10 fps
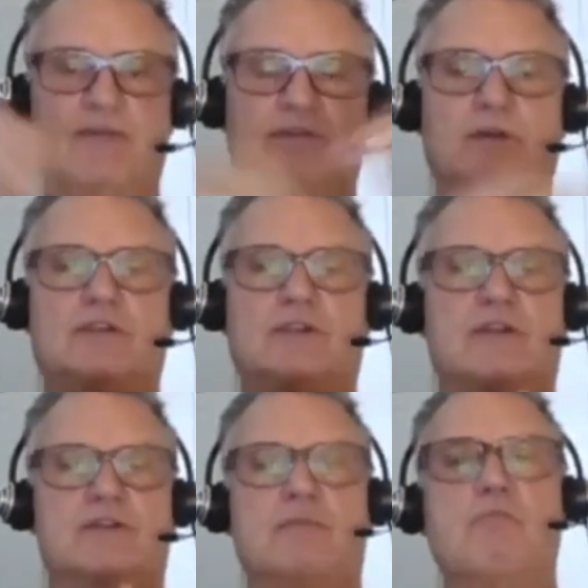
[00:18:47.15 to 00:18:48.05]
Evolution is
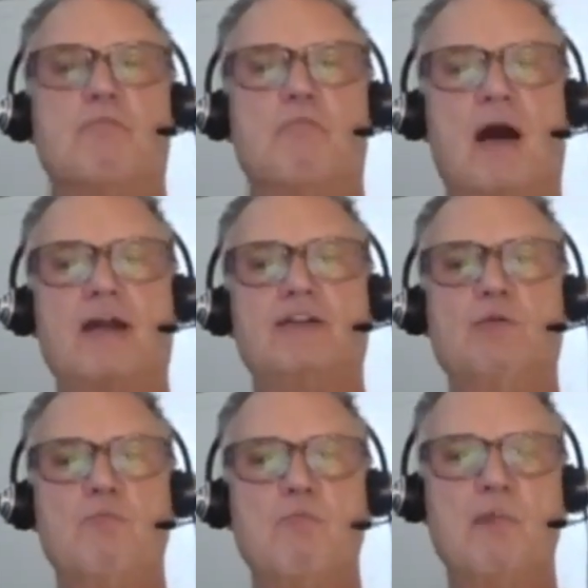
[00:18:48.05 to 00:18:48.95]
a
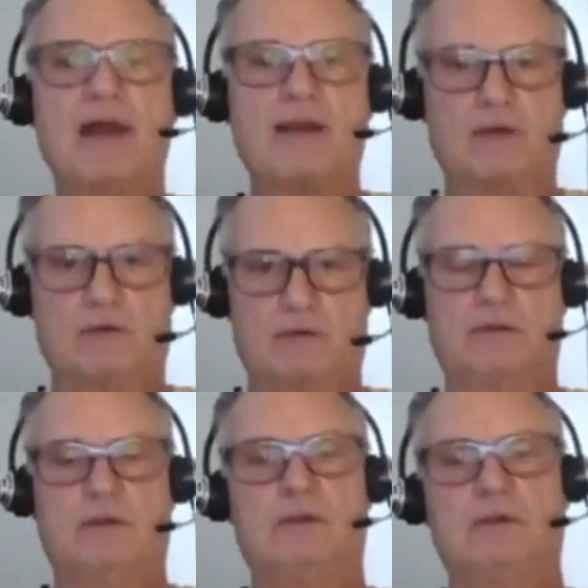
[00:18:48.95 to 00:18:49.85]
monumental
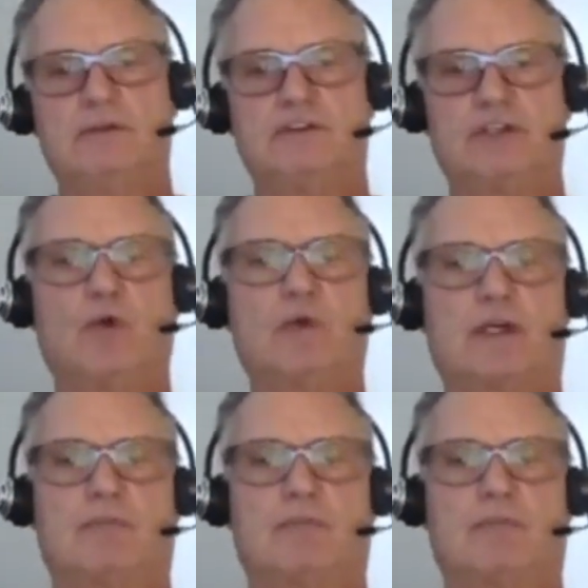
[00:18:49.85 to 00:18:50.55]
joke.